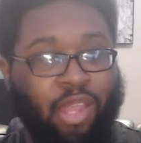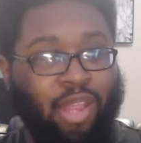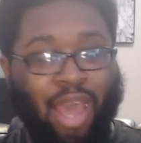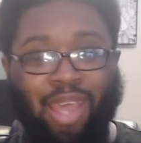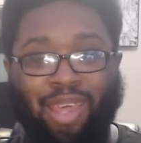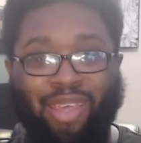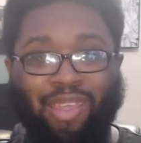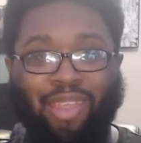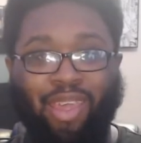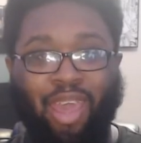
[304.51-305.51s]
And that
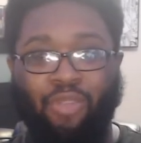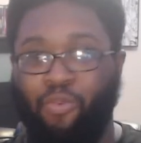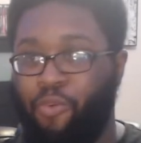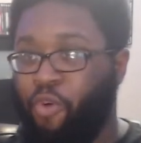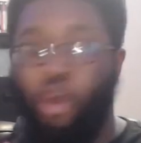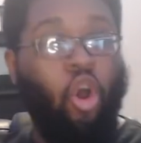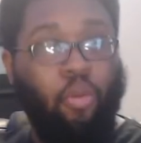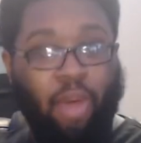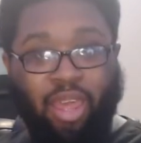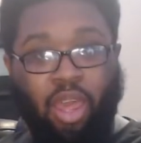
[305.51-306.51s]
is the case with all
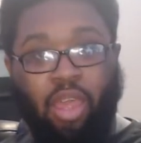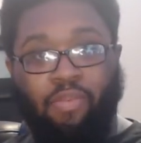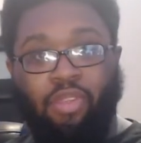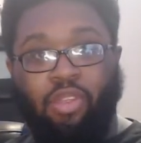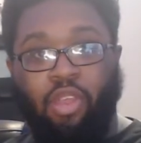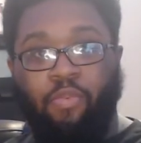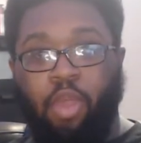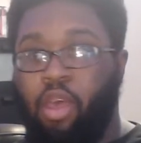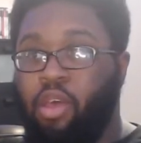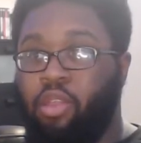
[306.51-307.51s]
my games and stuff
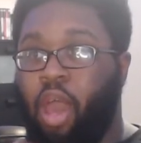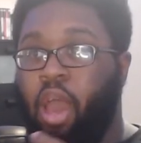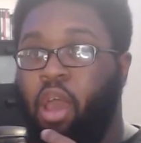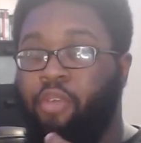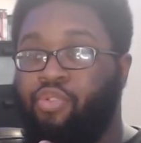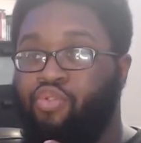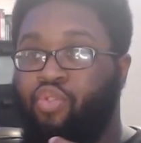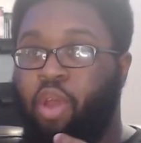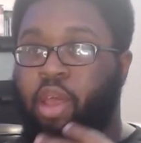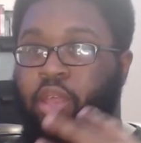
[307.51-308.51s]
because I often
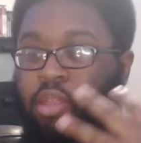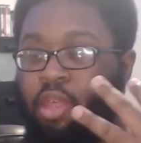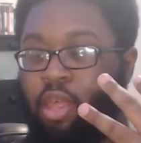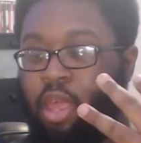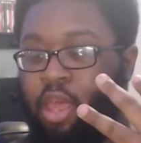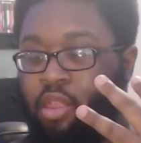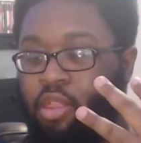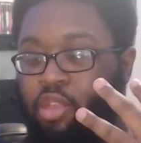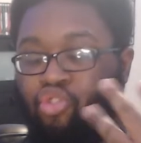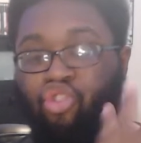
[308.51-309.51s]
try to
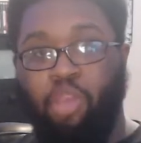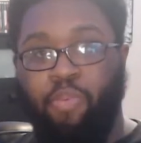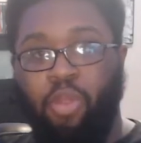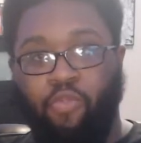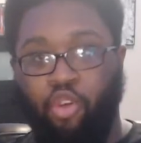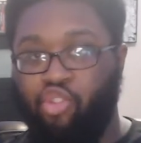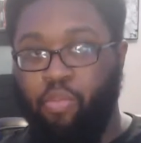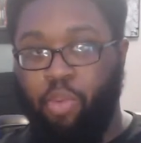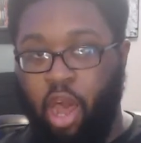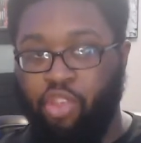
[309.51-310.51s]
get the cheapest
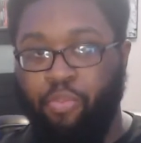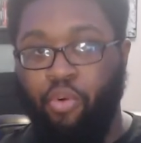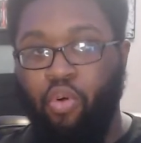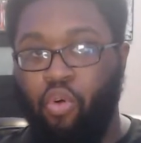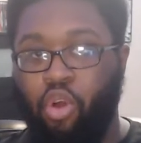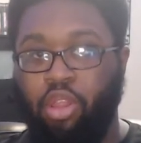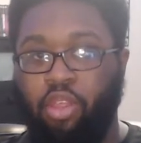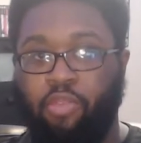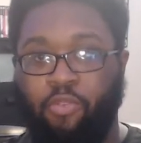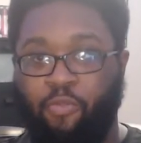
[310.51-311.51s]
version possible or at
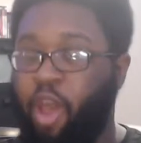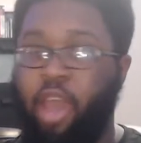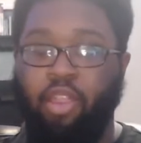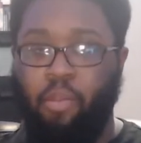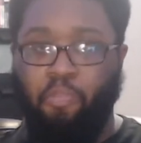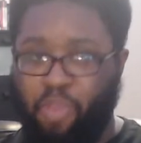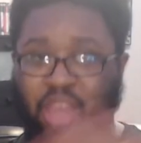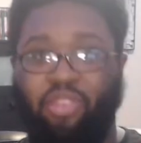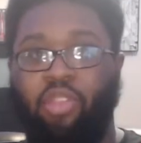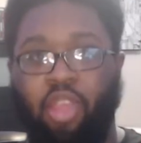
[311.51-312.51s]
least find the
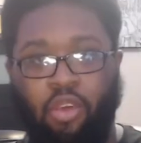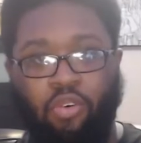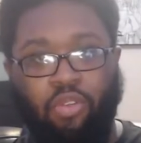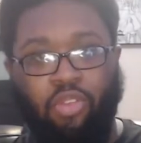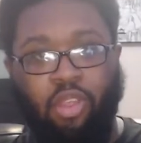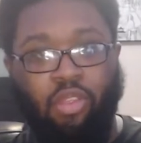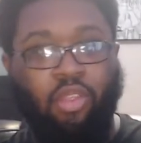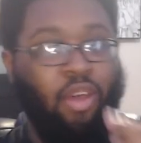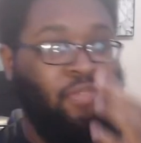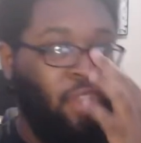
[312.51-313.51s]
best deals and
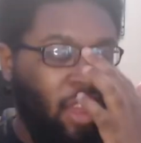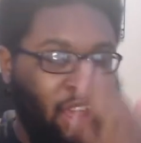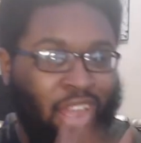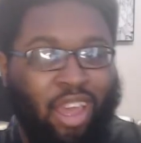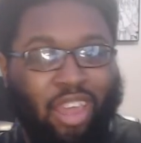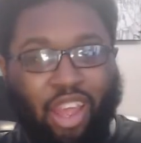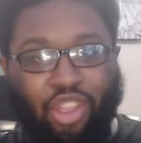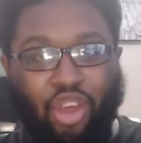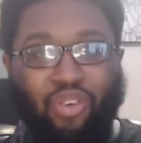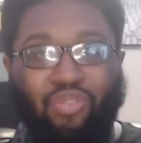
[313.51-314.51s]
stuff because I
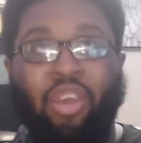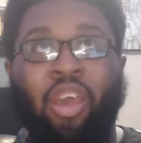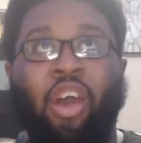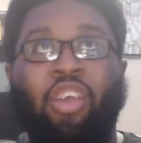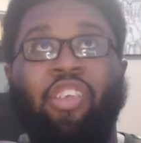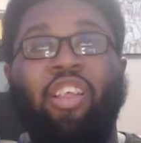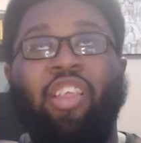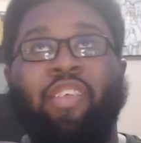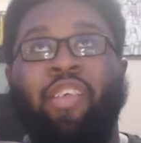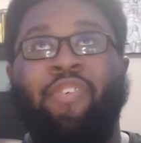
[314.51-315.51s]
don't because
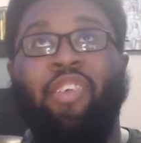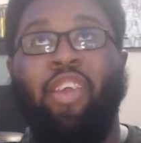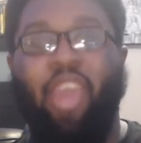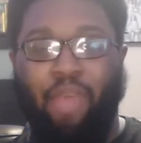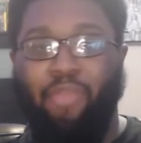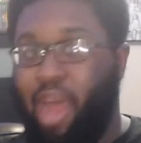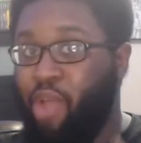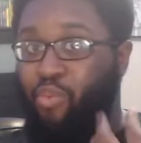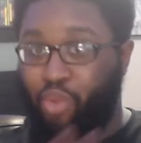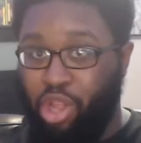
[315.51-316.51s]
unless it's a game that I
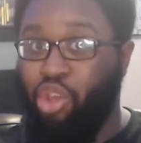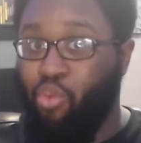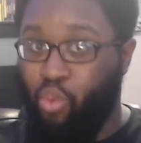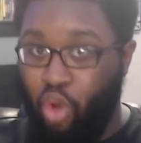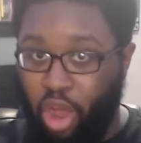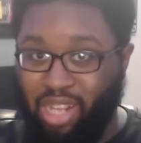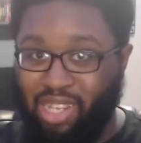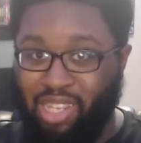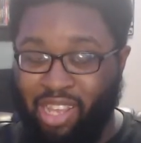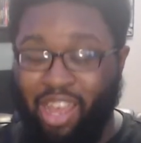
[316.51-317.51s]
really
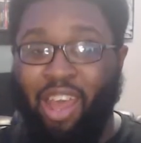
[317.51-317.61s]
want